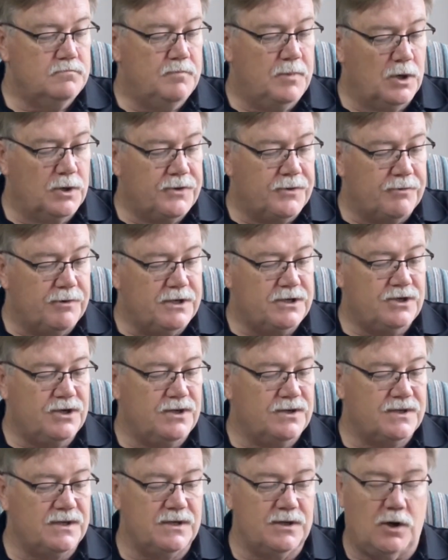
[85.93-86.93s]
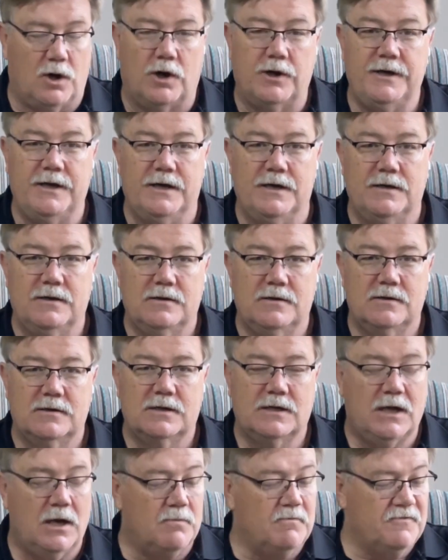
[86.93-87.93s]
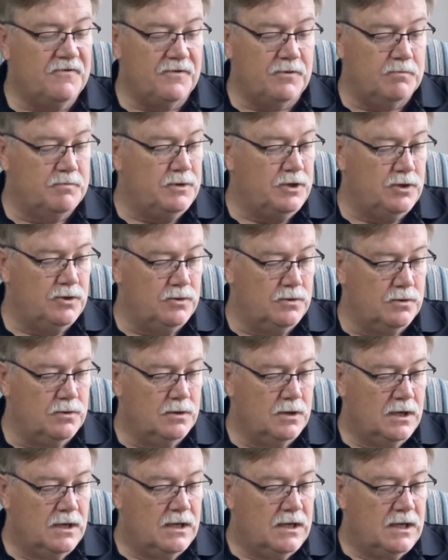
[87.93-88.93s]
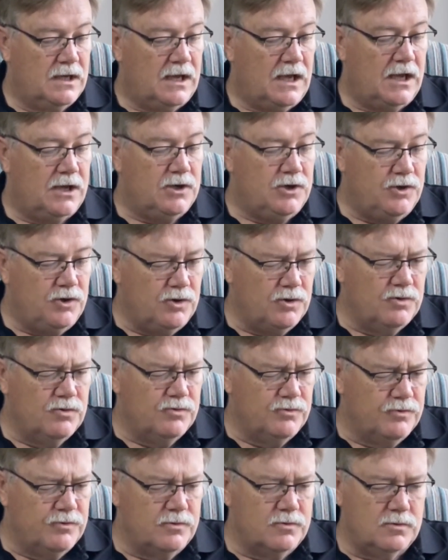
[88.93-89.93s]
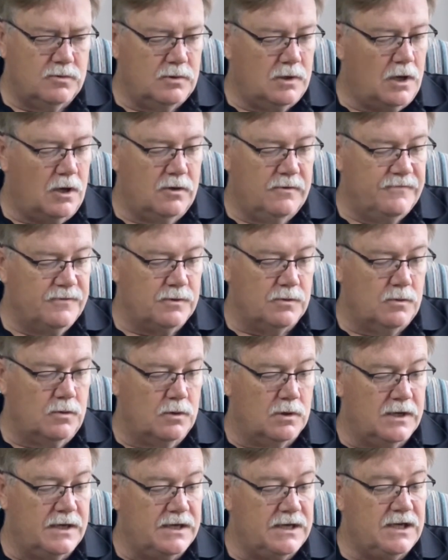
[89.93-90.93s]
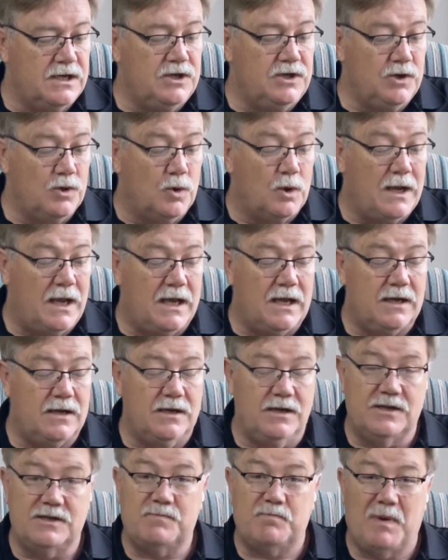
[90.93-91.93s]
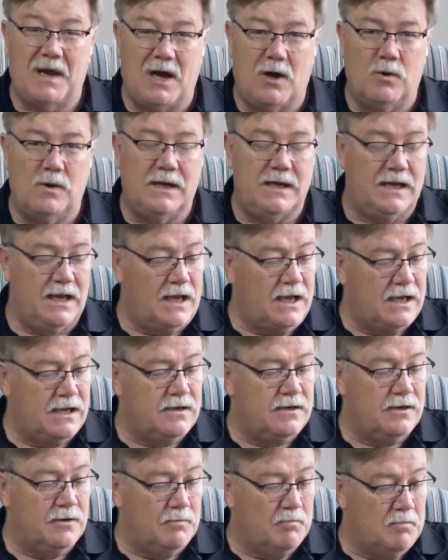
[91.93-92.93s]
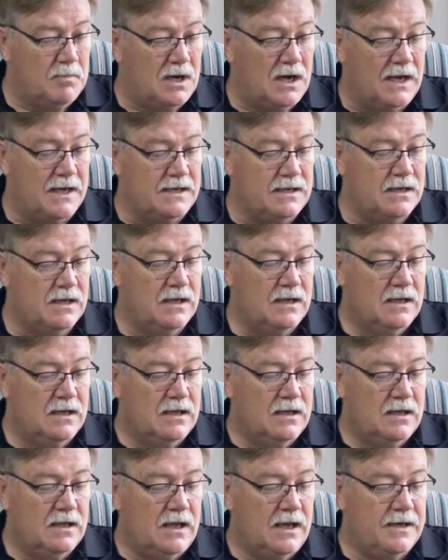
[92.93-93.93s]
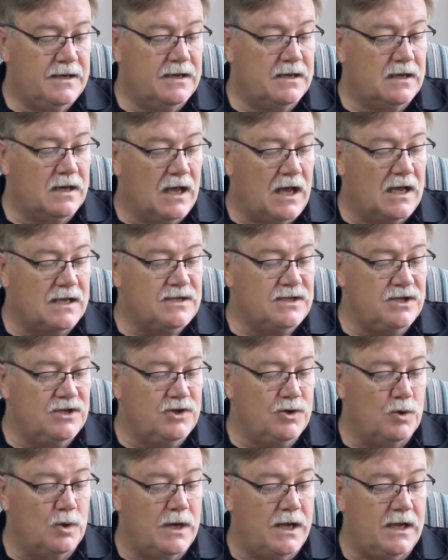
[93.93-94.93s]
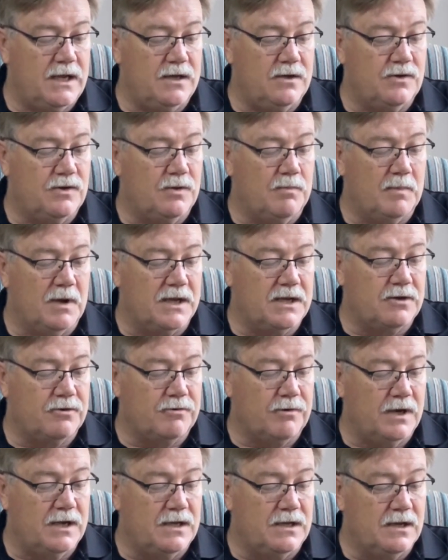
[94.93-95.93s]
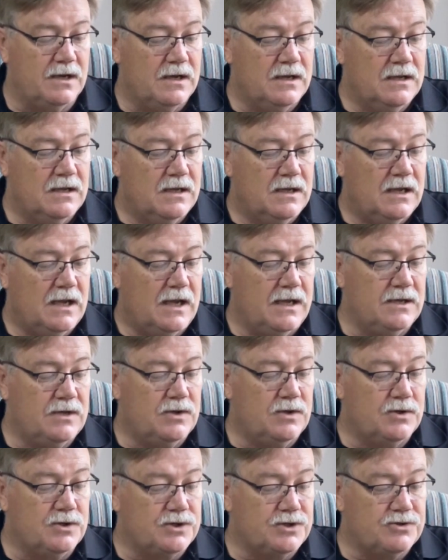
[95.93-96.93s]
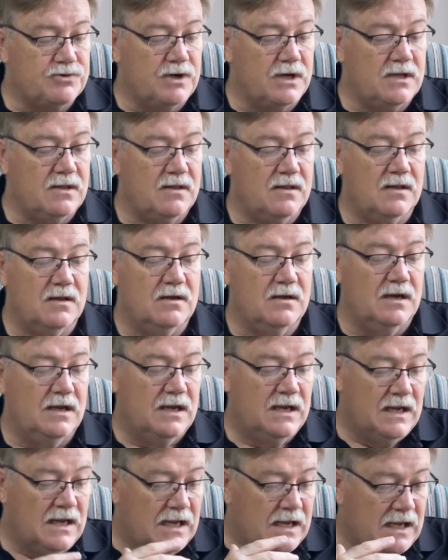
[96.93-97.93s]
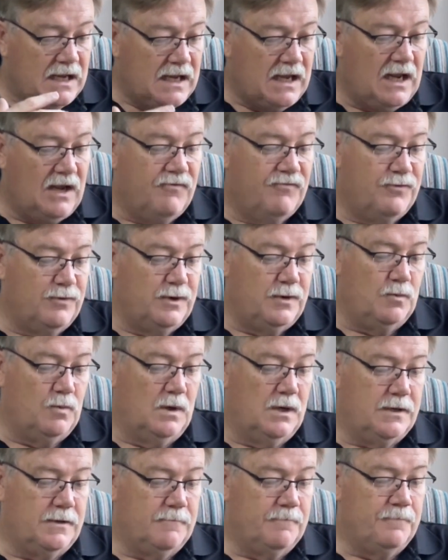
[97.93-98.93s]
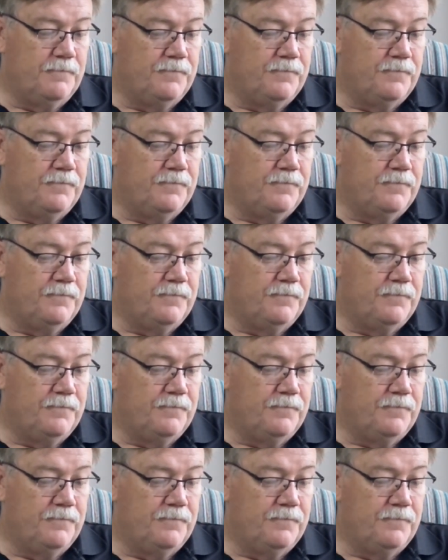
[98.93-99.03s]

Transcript: Both riches and honor come from you, and you rule over all. And in your hand is power and might. And it lies in your hand to make great and to strengthen everyone.